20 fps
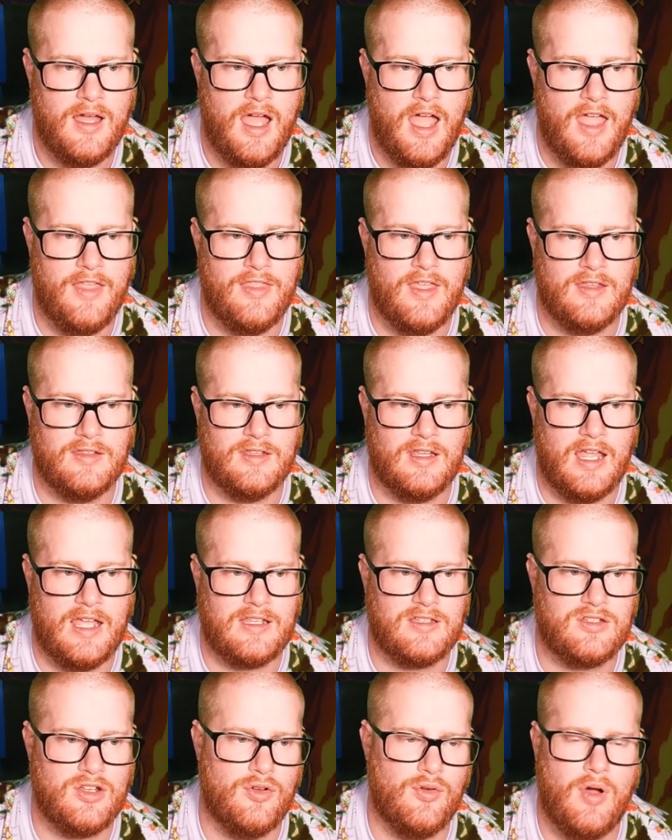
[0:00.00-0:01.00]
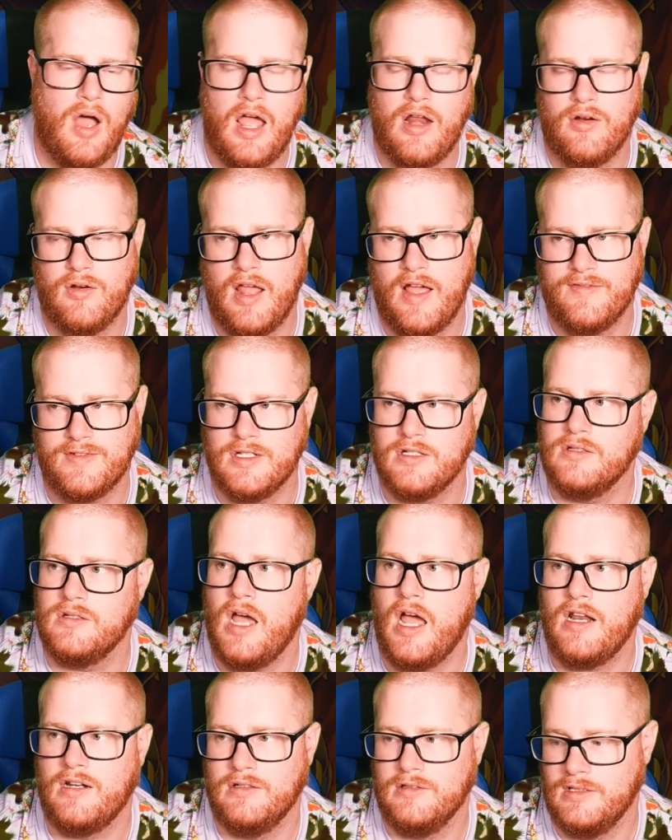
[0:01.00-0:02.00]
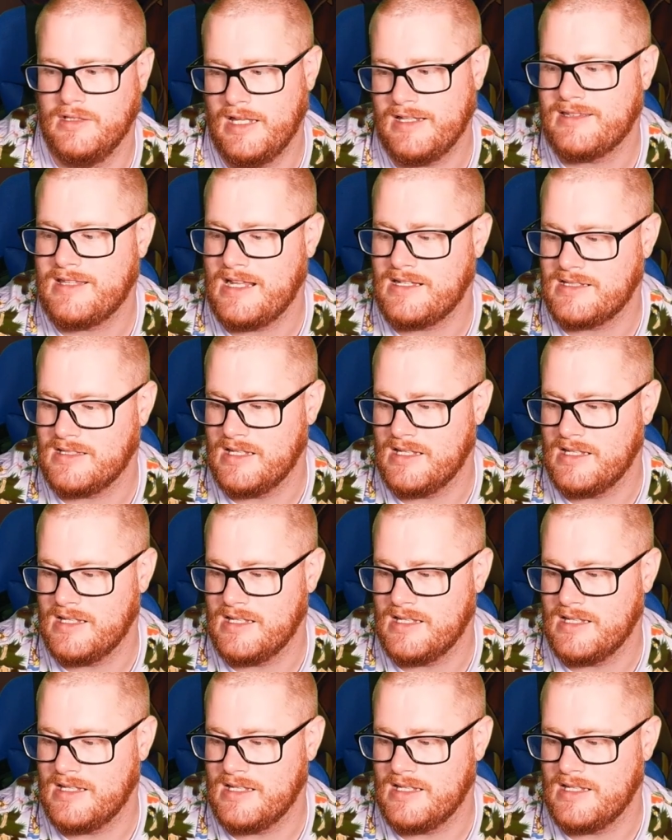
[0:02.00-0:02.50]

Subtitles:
And then like, so I don't have to, that's